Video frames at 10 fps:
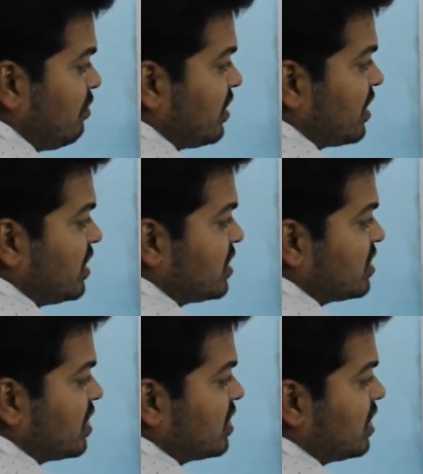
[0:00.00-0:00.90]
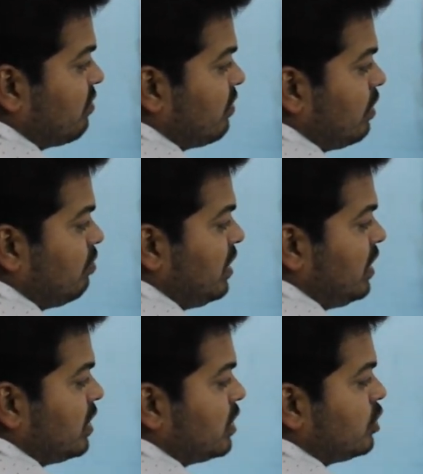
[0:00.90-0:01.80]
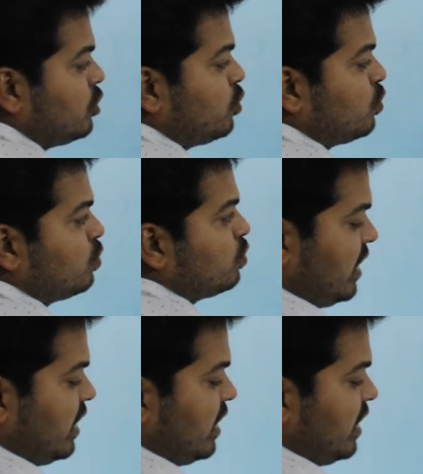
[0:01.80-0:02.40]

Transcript: of the constructor will be 2.